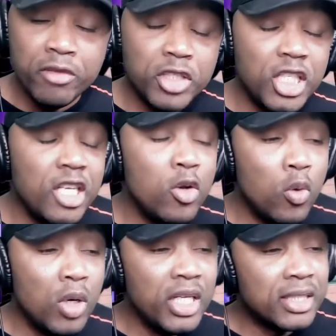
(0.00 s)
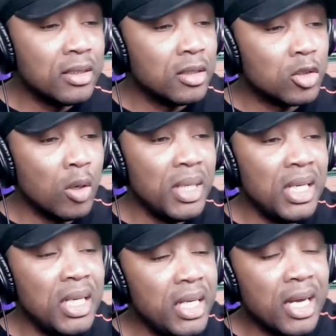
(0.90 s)
She no listen to some
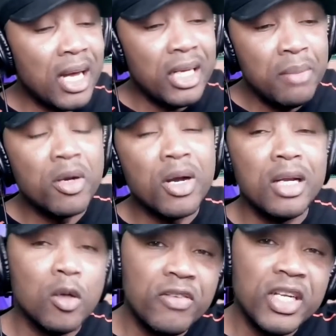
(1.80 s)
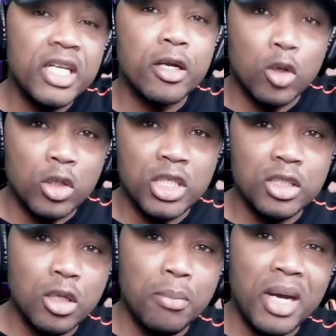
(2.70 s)
illegal immigrant over there cutting
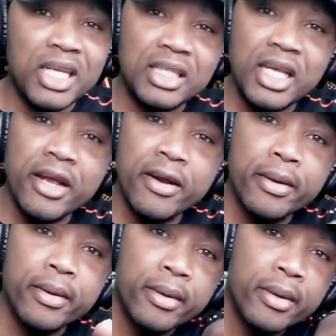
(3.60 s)
somebody's ear.